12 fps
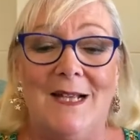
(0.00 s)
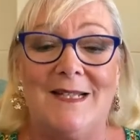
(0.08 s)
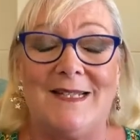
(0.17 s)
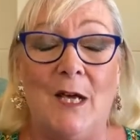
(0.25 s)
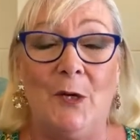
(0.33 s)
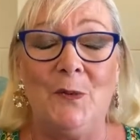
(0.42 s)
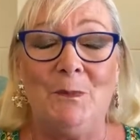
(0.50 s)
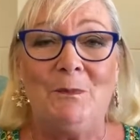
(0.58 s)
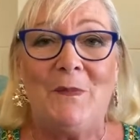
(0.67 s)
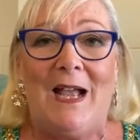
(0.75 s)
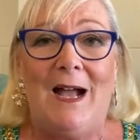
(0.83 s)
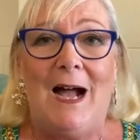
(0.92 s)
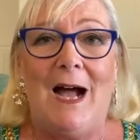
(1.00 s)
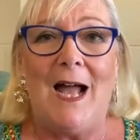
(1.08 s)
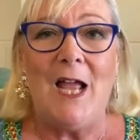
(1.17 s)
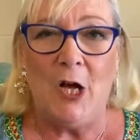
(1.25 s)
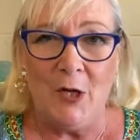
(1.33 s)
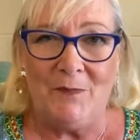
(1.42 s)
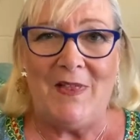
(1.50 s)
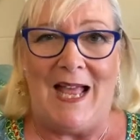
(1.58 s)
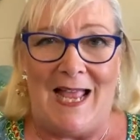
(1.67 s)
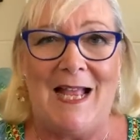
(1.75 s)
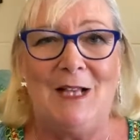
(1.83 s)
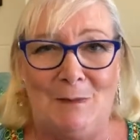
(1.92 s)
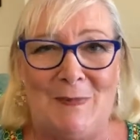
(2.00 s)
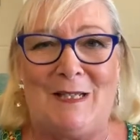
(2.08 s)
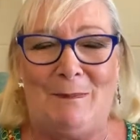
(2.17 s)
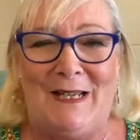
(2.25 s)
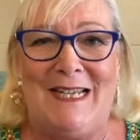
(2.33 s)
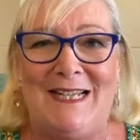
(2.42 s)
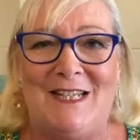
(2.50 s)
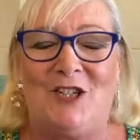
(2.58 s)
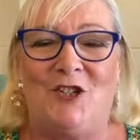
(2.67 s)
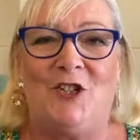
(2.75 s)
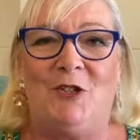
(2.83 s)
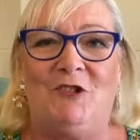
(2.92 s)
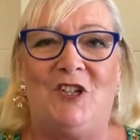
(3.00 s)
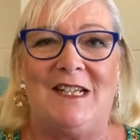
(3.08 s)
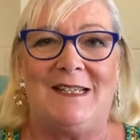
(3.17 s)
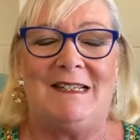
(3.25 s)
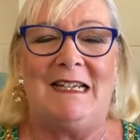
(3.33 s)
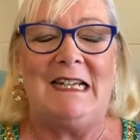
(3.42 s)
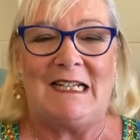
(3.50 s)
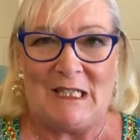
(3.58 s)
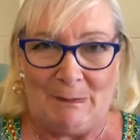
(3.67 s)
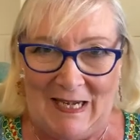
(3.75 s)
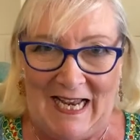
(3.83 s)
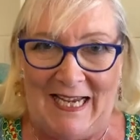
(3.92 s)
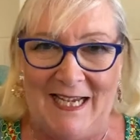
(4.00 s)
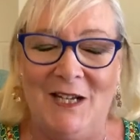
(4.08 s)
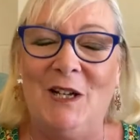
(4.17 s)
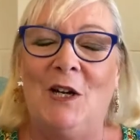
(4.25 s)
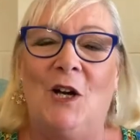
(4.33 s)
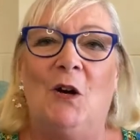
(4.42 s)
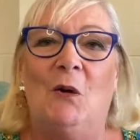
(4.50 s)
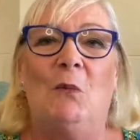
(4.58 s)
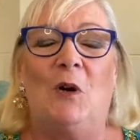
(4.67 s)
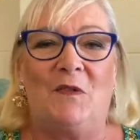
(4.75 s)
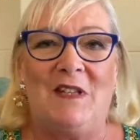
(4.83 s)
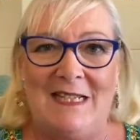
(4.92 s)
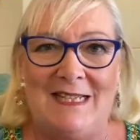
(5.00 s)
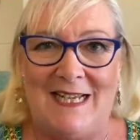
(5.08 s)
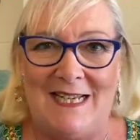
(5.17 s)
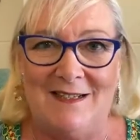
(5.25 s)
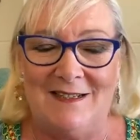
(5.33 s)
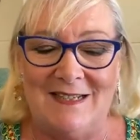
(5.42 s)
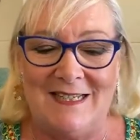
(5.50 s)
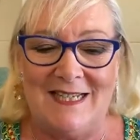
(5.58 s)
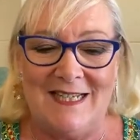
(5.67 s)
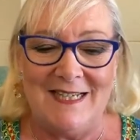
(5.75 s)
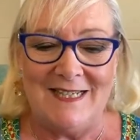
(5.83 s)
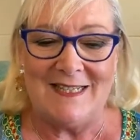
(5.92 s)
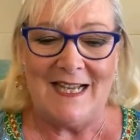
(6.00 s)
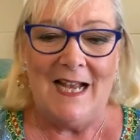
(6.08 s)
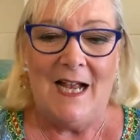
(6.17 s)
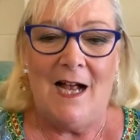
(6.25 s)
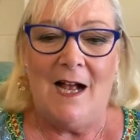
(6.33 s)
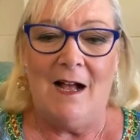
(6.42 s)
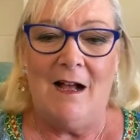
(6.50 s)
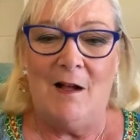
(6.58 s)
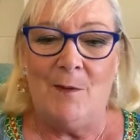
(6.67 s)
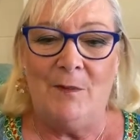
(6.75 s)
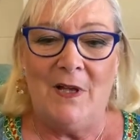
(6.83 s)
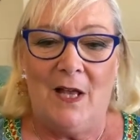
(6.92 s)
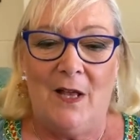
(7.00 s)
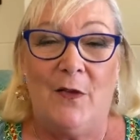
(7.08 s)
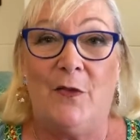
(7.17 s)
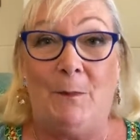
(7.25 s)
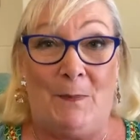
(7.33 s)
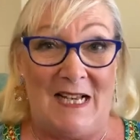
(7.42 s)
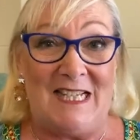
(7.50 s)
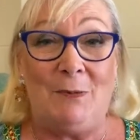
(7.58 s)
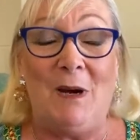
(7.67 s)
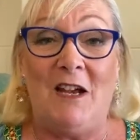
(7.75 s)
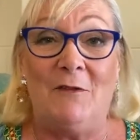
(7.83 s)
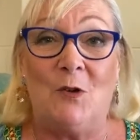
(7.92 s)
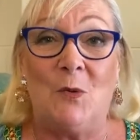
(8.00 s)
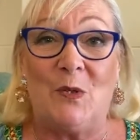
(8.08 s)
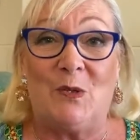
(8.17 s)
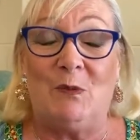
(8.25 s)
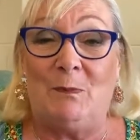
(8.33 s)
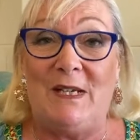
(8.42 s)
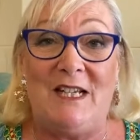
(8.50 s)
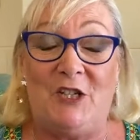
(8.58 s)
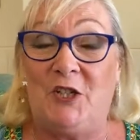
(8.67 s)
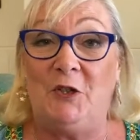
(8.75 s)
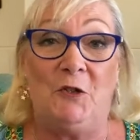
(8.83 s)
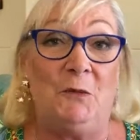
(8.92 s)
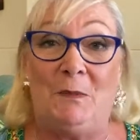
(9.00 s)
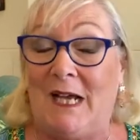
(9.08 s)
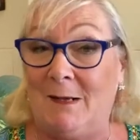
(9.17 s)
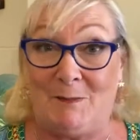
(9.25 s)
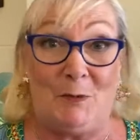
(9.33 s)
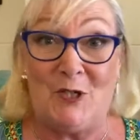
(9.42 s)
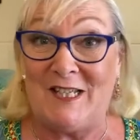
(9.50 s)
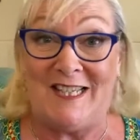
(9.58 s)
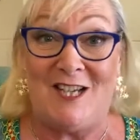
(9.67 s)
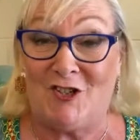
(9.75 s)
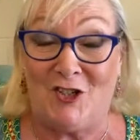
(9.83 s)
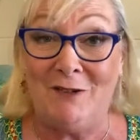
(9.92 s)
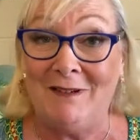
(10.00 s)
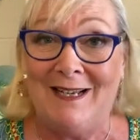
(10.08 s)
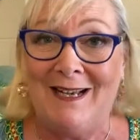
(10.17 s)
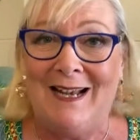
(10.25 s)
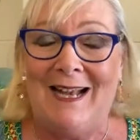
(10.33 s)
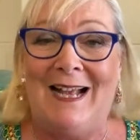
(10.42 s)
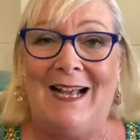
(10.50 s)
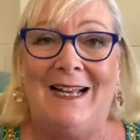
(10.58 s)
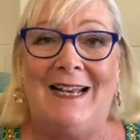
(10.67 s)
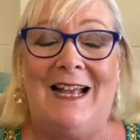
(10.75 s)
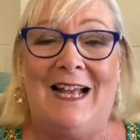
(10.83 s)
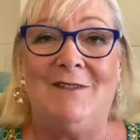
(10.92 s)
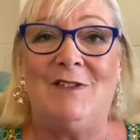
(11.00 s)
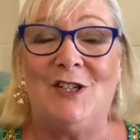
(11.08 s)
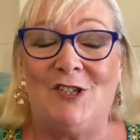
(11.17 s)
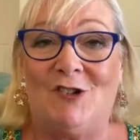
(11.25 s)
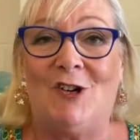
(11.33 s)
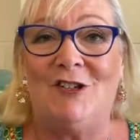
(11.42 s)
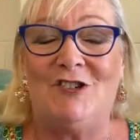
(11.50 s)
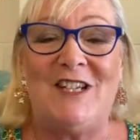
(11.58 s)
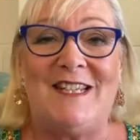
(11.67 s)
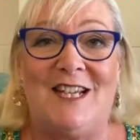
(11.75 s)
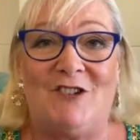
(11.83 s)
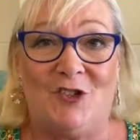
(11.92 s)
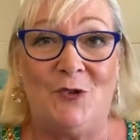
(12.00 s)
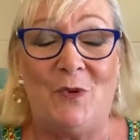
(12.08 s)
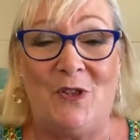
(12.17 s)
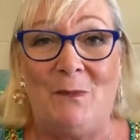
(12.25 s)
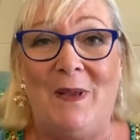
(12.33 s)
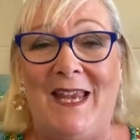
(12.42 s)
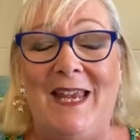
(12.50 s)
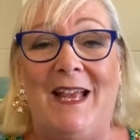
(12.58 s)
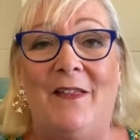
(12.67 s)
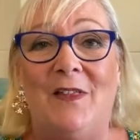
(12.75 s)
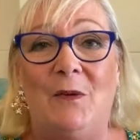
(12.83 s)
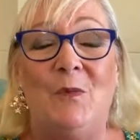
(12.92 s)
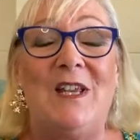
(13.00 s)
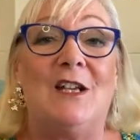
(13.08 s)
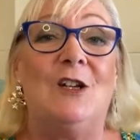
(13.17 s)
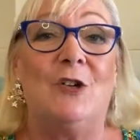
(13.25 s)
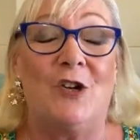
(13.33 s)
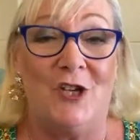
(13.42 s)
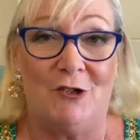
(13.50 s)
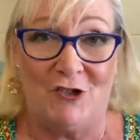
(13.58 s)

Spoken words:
So I hope that helps a bit to just explain what the ascendant is. The best way, of course, would be to perhaps book a session and have an astrology session with me, and then we can look at